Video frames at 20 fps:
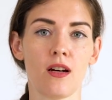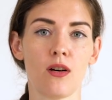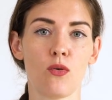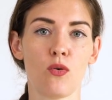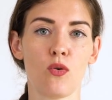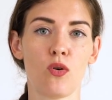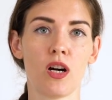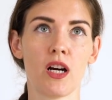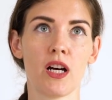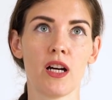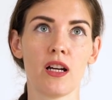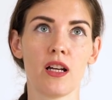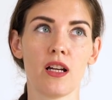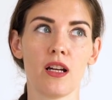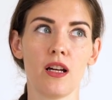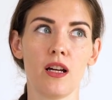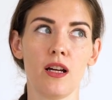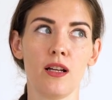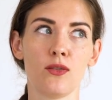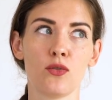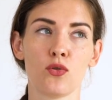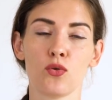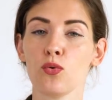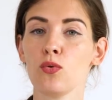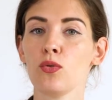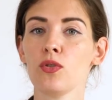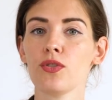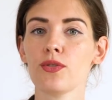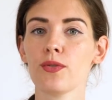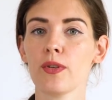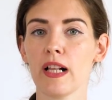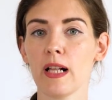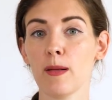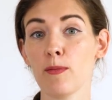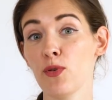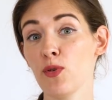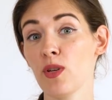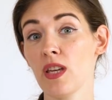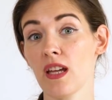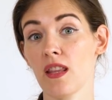or a tool to
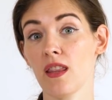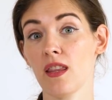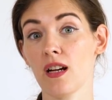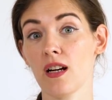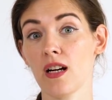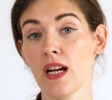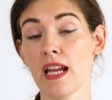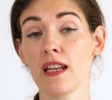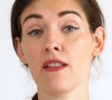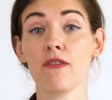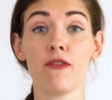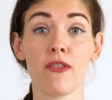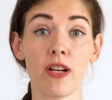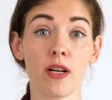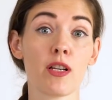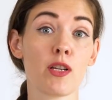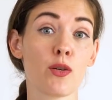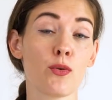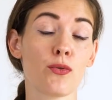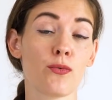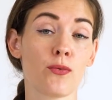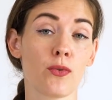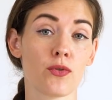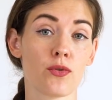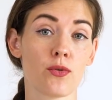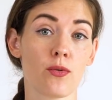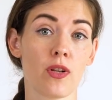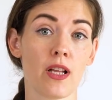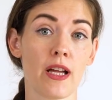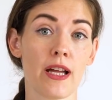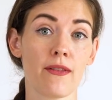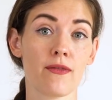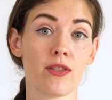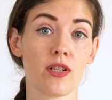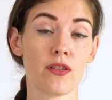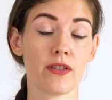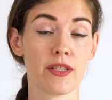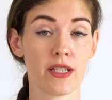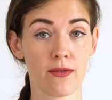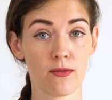help you get there and a very useful tool. I've
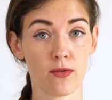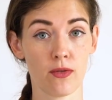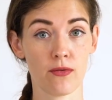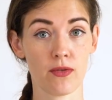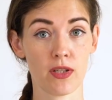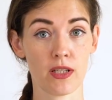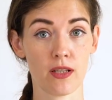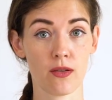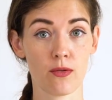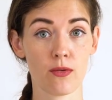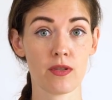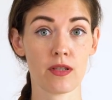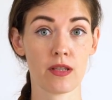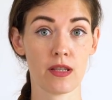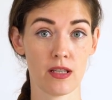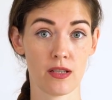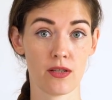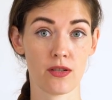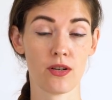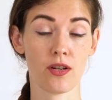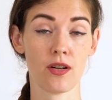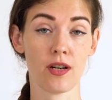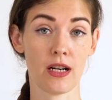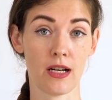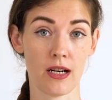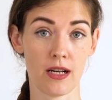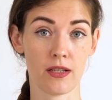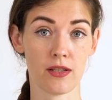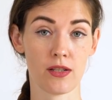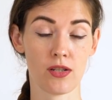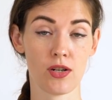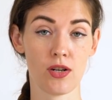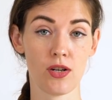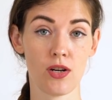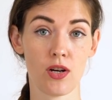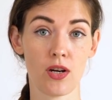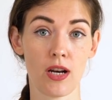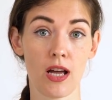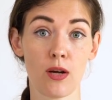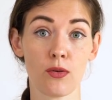done several videos this year and last
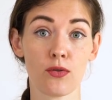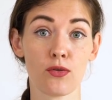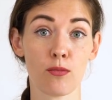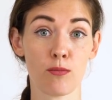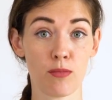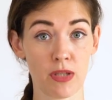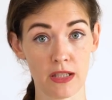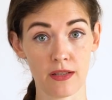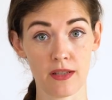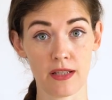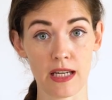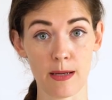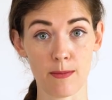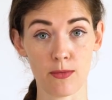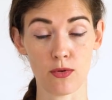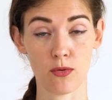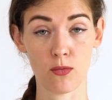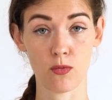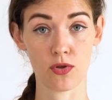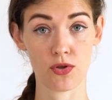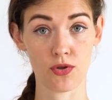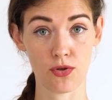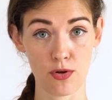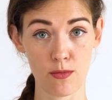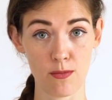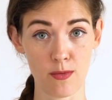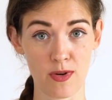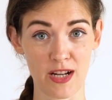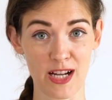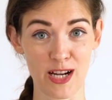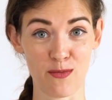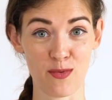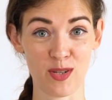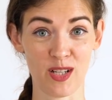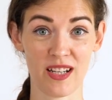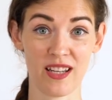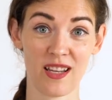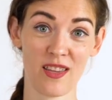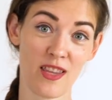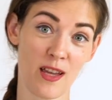year on how to build a capsule wardrobe. I
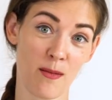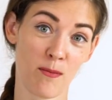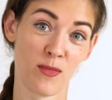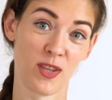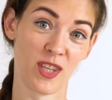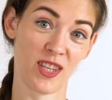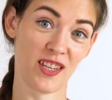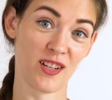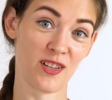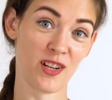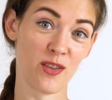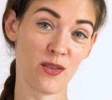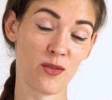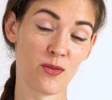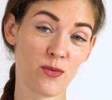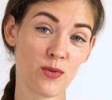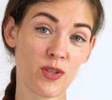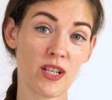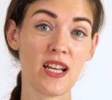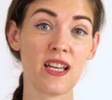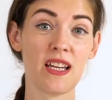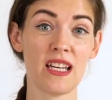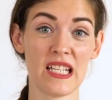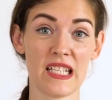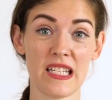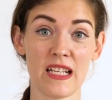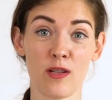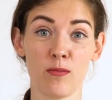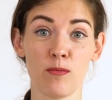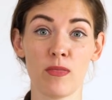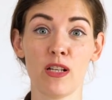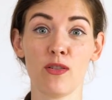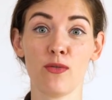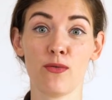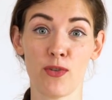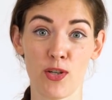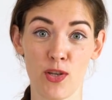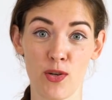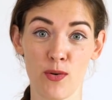will link them here in the corner and down below for